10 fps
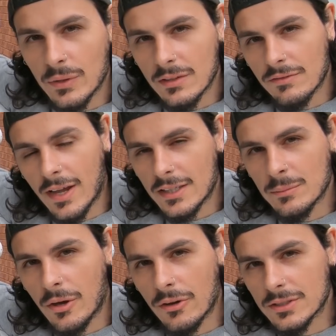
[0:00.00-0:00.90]
with the
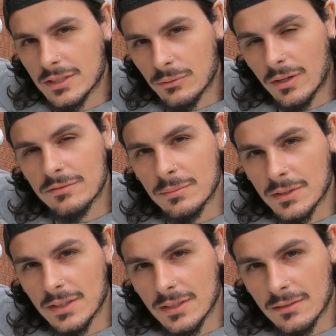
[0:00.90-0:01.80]
vacuum hose that you run from
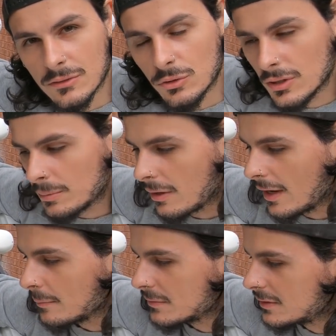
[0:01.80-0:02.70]
the cooler
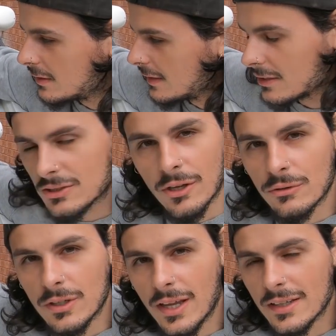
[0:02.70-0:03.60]
pipe to the
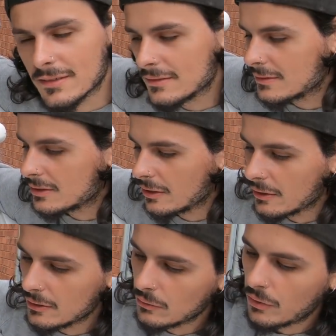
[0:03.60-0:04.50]
external gate.
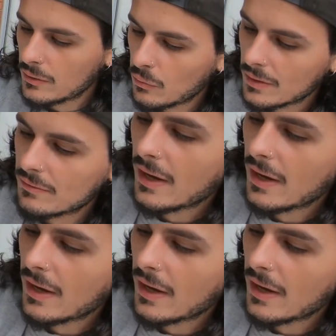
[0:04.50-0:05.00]
So you run one